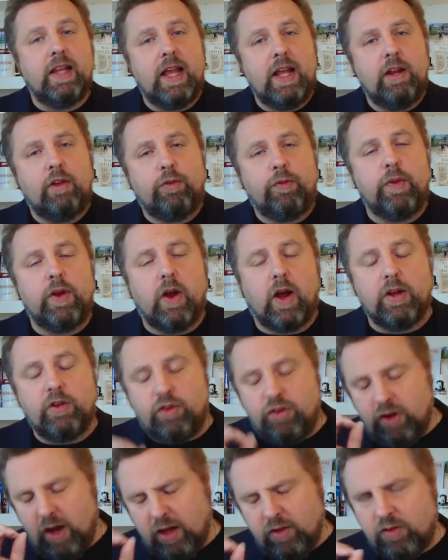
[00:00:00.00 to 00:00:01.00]
latest video. I
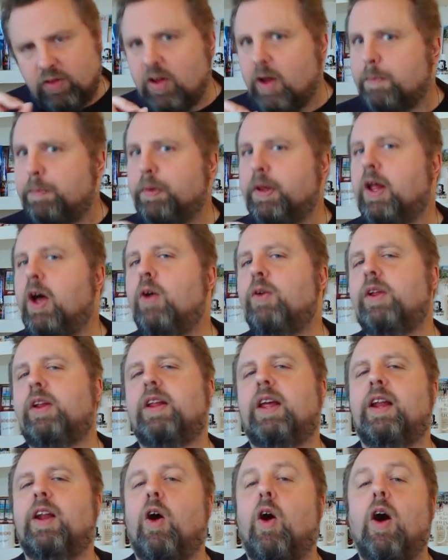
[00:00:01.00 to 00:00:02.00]
just uploaded
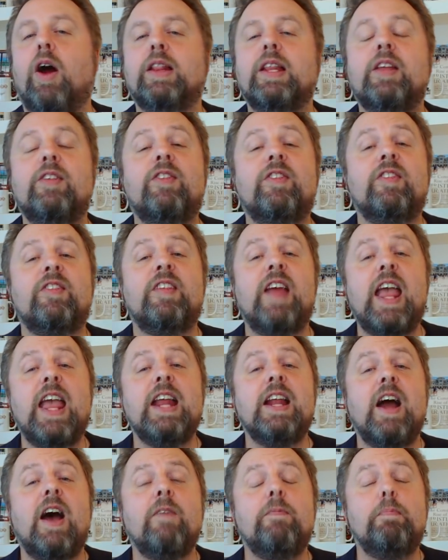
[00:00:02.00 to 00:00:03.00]
it on the
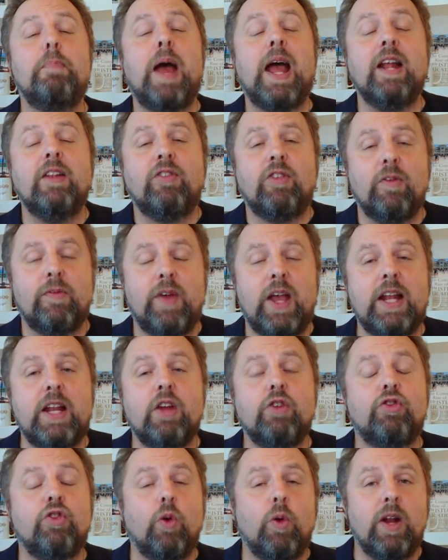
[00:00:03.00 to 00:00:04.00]
state of
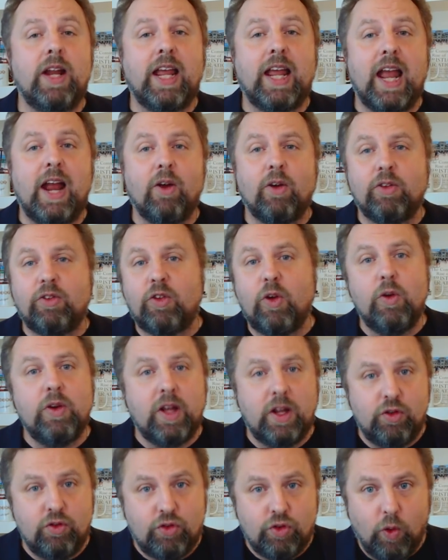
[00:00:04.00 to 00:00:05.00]
Pennsylvania joining
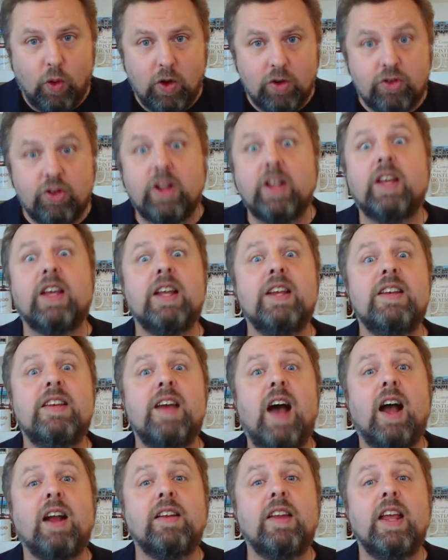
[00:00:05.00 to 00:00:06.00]
Arizona and Georgia and
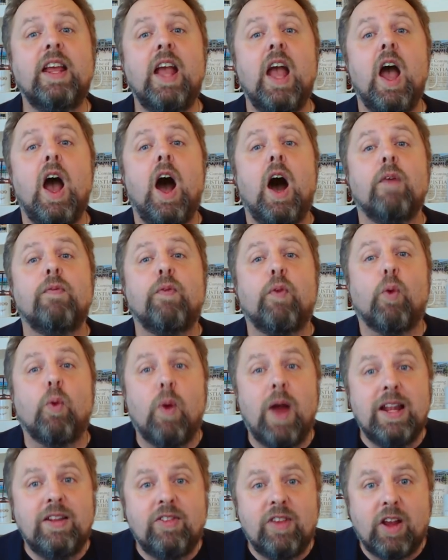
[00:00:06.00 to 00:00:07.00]
conducting a
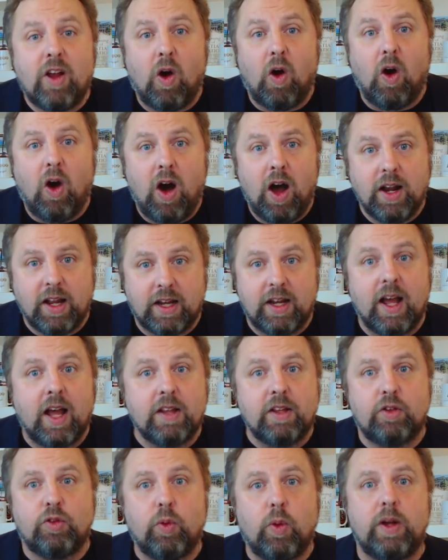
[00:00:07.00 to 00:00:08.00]
forensic audit
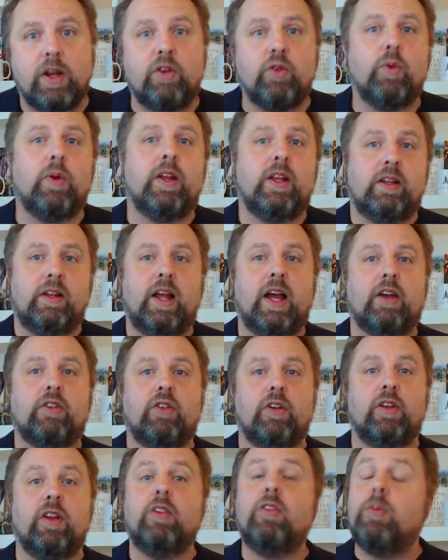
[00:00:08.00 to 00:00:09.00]
of the 2020
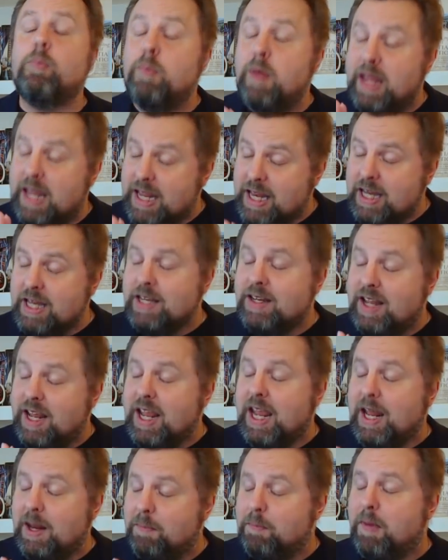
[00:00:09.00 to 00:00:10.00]
election. This
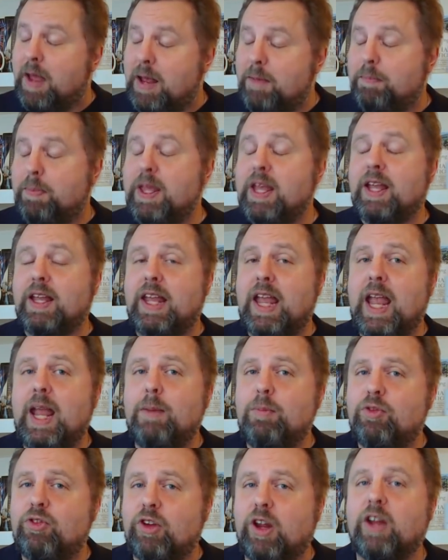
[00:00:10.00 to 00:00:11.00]
indeed may be a
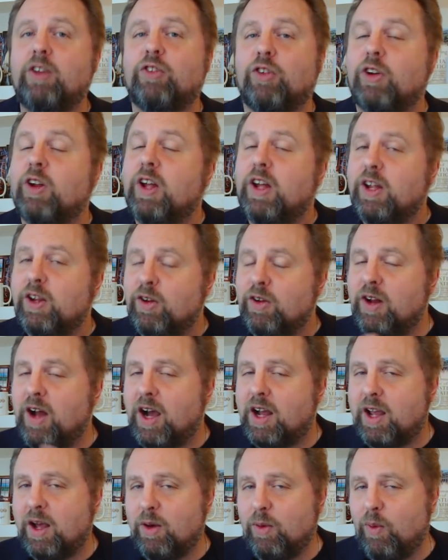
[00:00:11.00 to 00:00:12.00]
game changer. You're
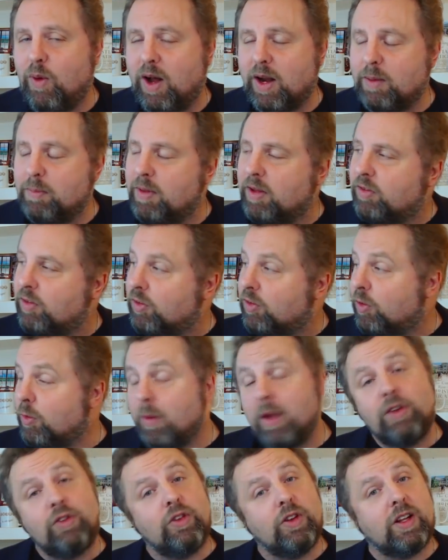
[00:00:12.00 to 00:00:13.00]
not going to want to miss it. So
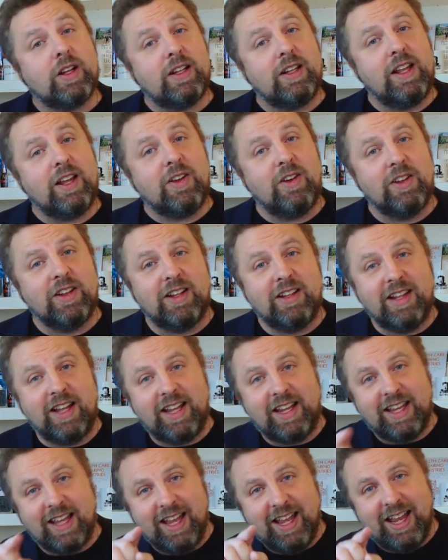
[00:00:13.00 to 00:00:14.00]
make sure to click on the
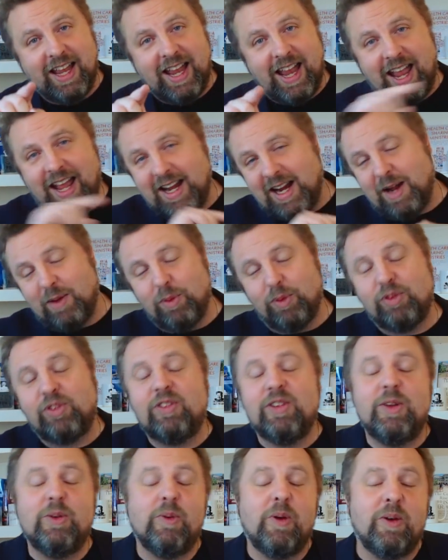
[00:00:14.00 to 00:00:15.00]
link, and I will
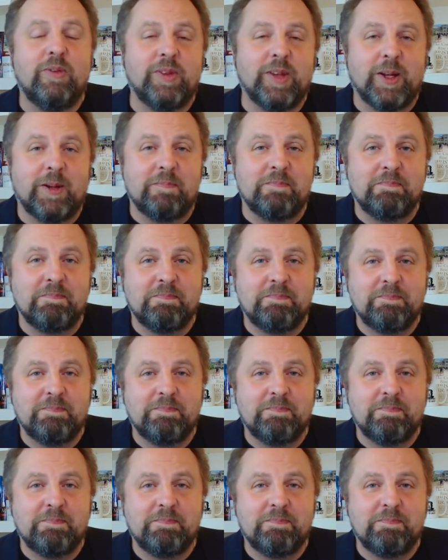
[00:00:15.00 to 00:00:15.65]
see you over there.